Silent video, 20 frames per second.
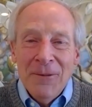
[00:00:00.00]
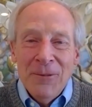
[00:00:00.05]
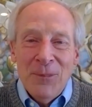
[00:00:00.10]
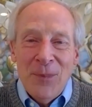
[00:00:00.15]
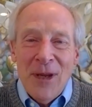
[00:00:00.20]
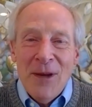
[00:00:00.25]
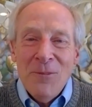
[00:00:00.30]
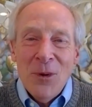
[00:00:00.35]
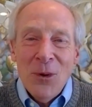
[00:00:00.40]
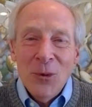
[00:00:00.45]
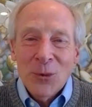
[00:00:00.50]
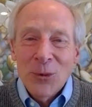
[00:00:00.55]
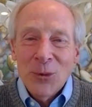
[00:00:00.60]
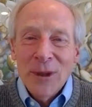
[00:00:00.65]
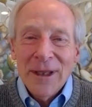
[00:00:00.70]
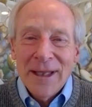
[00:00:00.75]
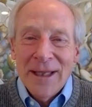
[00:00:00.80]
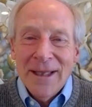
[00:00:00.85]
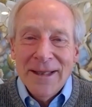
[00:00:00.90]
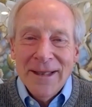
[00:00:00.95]
people
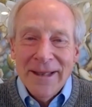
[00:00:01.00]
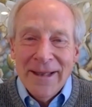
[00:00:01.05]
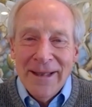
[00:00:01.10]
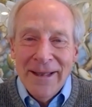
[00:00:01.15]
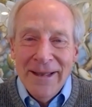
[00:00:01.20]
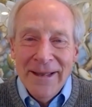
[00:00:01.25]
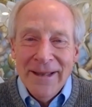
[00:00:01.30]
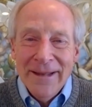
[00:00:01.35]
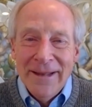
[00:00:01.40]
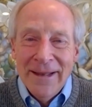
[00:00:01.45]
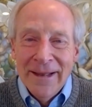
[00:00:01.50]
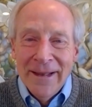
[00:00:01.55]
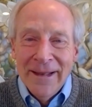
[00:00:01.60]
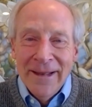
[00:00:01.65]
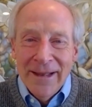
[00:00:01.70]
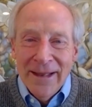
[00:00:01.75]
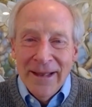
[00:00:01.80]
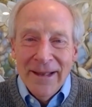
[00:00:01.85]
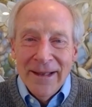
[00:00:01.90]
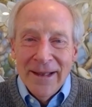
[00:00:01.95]
really need
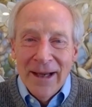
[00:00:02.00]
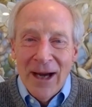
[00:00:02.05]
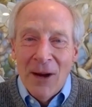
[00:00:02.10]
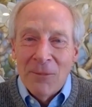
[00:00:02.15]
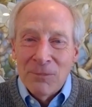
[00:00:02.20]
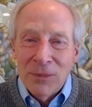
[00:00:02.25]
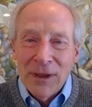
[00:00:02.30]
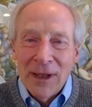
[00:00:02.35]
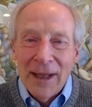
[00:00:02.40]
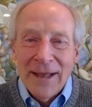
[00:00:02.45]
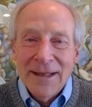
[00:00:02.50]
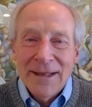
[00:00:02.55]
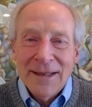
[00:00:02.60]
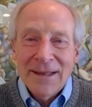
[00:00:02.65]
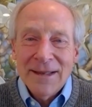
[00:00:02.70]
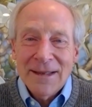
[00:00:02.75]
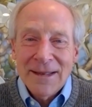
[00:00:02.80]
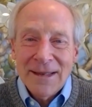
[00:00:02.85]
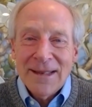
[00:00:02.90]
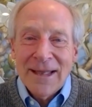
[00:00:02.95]
a place
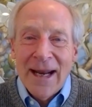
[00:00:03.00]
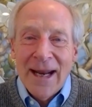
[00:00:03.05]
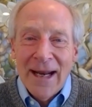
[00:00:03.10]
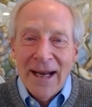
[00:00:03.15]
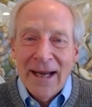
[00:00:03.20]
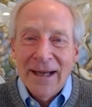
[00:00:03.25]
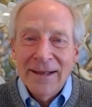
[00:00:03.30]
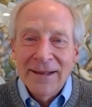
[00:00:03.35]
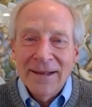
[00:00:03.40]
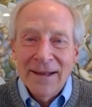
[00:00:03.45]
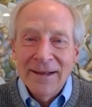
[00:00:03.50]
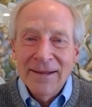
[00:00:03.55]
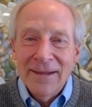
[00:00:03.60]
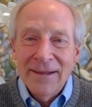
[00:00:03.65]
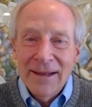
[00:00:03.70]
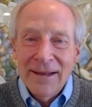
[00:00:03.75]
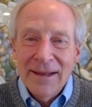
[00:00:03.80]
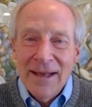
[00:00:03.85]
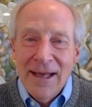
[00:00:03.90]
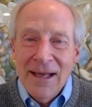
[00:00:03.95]
to stand
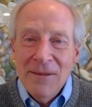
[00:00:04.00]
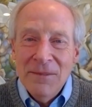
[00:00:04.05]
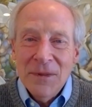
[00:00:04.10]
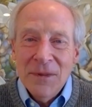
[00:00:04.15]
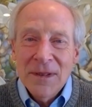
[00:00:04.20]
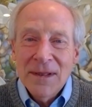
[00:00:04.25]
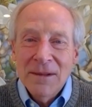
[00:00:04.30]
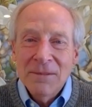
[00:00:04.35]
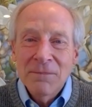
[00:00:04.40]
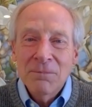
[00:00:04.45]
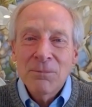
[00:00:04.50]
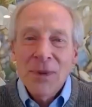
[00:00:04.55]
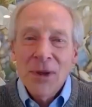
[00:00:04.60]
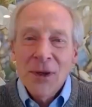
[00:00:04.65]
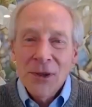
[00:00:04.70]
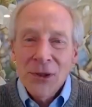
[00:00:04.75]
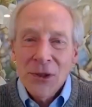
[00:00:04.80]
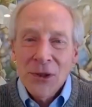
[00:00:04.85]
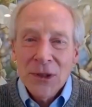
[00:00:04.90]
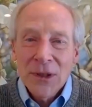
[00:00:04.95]
that keeps them
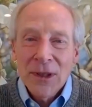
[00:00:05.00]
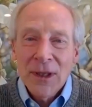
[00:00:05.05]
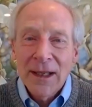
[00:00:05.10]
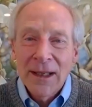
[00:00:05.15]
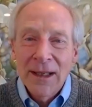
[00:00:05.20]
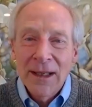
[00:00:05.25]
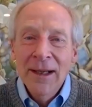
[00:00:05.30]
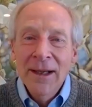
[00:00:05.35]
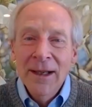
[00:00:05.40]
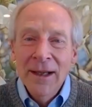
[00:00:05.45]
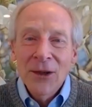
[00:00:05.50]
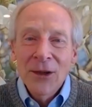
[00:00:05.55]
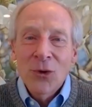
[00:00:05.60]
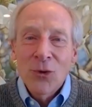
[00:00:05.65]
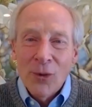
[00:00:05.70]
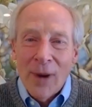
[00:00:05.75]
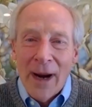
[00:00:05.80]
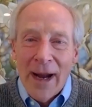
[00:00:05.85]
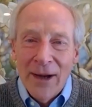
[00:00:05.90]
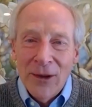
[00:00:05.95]
personally
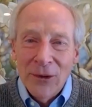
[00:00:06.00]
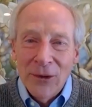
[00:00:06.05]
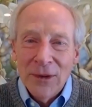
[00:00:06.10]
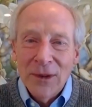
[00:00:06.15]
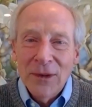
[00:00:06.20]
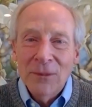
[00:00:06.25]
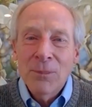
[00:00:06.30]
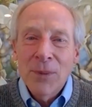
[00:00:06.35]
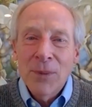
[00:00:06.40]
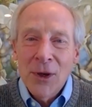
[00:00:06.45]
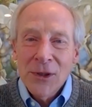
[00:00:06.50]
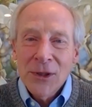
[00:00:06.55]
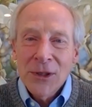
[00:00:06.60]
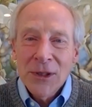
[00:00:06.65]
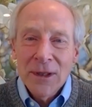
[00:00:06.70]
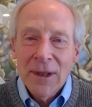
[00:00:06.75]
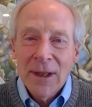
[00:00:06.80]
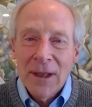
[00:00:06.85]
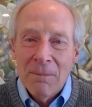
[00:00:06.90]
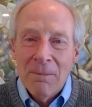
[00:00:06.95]
grounded,
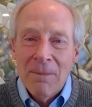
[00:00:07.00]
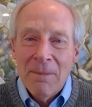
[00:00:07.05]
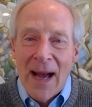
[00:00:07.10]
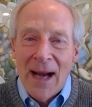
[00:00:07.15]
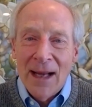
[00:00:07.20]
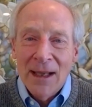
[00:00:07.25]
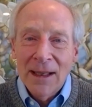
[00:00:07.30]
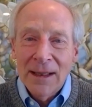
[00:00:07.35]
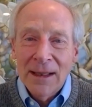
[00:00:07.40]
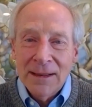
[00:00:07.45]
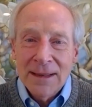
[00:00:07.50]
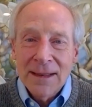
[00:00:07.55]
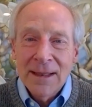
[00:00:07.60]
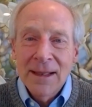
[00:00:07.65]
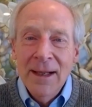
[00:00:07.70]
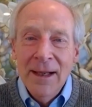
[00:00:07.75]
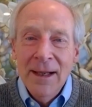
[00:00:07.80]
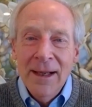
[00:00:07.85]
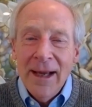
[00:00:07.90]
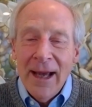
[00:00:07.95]
personally balanced.
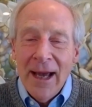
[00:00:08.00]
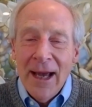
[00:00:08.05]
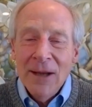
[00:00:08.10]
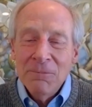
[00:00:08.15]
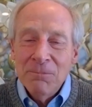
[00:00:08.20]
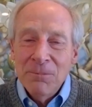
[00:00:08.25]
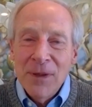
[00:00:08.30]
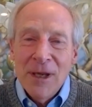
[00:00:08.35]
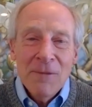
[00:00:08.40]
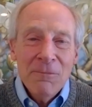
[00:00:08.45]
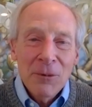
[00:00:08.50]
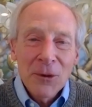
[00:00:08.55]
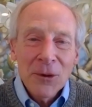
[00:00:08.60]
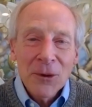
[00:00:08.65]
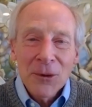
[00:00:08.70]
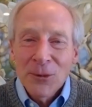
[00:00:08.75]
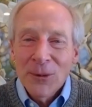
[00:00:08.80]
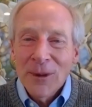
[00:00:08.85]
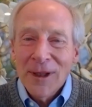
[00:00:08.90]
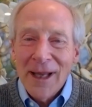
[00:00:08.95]
And people
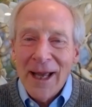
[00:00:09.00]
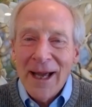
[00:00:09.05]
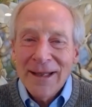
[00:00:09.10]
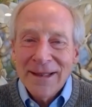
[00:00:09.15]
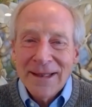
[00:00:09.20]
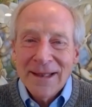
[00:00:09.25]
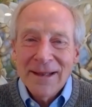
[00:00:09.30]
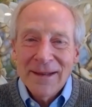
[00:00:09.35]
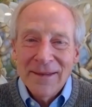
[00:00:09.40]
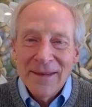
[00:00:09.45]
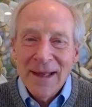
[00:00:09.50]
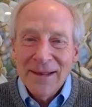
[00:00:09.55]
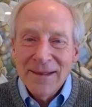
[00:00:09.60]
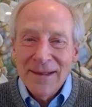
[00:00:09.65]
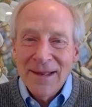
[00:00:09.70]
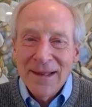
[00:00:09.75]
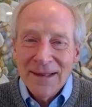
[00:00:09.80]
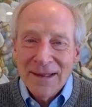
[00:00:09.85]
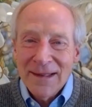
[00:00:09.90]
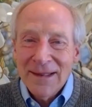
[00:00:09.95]
are realizing
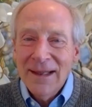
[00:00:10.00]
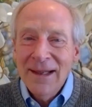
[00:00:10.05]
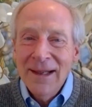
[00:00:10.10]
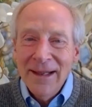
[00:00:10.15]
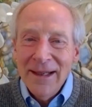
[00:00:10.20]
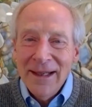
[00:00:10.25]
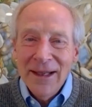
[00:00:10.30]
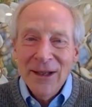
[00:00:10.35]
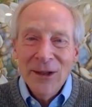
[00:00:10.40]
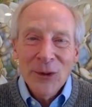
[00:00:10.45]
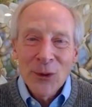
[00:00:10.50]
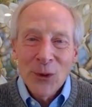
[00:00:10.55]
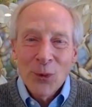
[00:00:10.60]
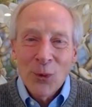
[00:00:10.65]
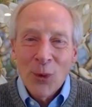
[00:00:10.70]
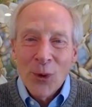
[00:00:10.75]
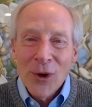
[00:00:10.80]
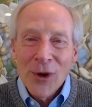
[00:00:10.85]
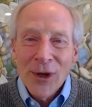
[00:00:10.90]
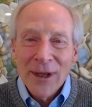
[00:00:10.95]
that this inner
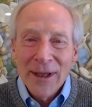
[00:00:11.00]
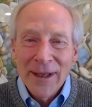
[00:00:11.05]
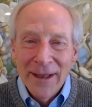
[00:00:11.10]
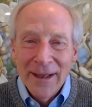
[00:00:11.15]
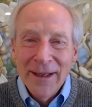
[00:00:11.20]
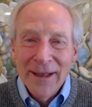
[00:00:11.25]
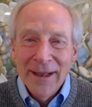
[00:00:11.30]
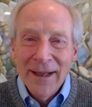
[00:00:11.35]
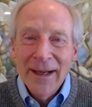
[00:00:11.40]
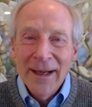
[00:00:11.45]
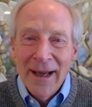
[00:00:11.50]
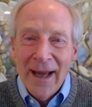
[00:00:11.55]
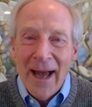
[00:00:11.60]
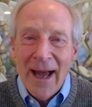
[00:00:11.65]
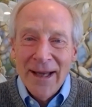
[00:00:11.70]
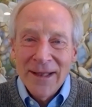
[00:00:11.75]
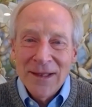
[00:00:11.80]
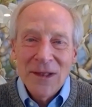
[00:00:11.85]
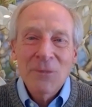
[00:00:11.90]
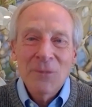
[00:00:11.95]
work
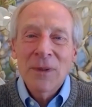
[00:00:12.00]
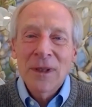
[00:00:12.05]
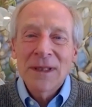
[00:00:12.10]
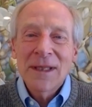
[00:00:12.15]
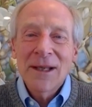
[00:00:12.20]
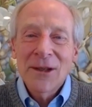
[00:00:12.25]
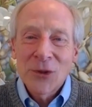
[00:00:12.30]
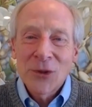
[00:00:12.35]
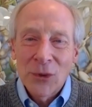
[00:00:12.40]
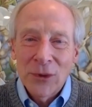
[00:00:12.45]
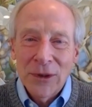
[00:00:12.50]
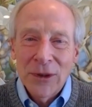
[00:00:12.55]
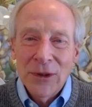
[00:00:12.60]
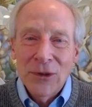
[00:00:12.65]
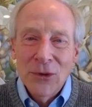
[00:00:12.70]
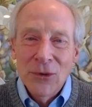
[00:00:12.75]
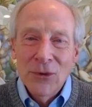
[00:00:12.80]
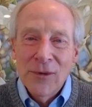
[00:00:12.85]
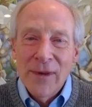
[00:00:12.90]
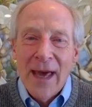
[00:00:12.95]
has the potential to
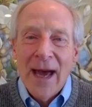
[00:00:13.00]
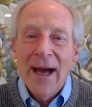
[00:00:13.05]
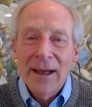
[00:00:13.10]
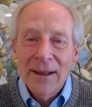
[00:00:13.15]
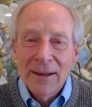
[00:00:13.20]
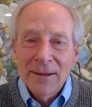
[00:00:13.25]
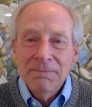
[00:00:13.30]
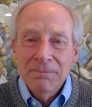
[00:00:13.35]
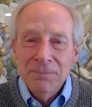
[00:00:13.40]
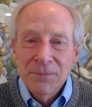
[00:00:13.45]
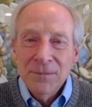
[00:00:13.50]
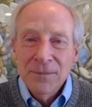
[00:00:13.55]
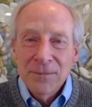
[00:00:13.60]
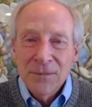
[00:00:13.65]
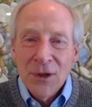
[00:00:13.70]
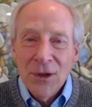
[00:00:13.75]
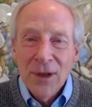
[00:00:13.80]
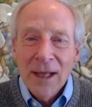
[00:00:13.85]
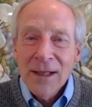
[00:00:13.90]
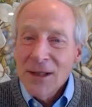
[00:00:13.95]
do that.
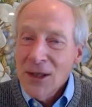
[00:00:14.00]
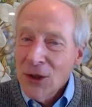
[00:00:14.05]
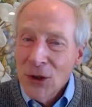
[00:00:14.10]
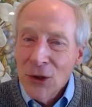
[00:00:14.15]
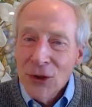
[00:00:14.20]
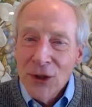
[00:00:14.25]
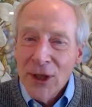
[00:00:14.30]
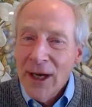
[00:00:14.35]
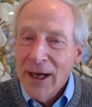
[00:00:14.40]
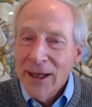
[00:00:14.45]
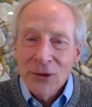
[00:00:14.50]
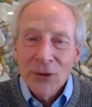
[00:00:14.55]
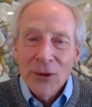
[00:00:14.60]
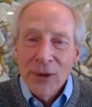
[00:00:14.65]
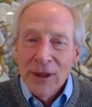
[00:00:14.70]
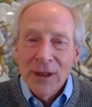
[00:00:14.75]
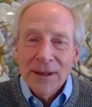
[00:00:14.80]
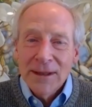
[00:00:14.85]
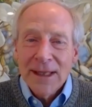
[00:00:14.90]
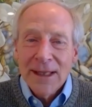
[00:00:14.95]
So that's a good
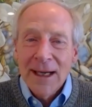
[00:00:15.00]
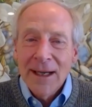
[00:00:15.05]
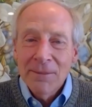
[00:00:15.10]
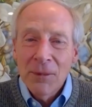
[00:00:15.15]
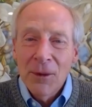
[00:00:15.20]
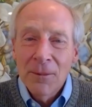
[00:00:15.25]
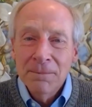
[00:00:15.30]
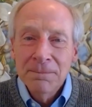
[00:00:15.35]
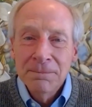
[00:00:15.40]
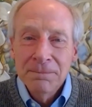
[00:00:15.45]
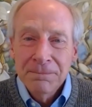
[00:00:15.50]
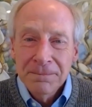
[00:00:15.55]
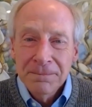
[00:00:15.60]
concrete example.